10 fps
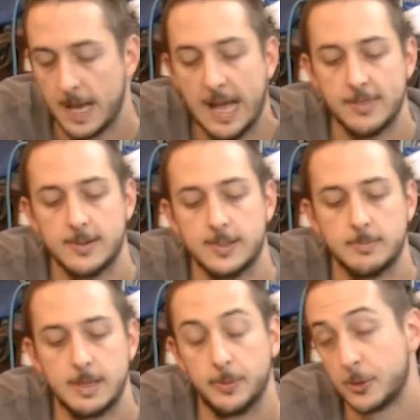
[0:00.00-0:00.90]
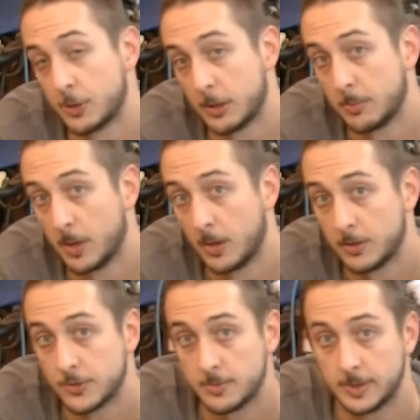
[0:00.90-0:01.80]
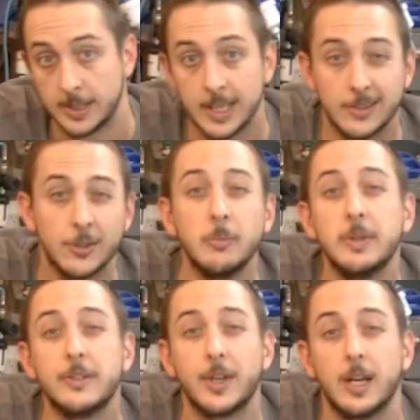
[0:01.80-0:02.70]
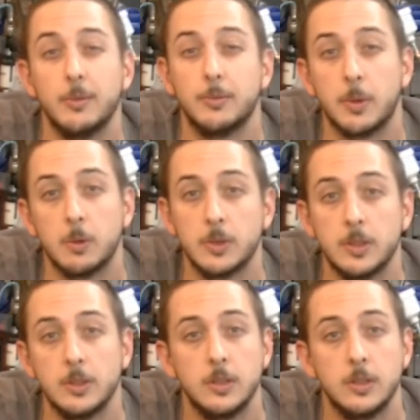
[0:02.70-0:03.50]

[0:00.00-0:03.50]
I thought maybe the trigger bar or something like that. Something inside was broken.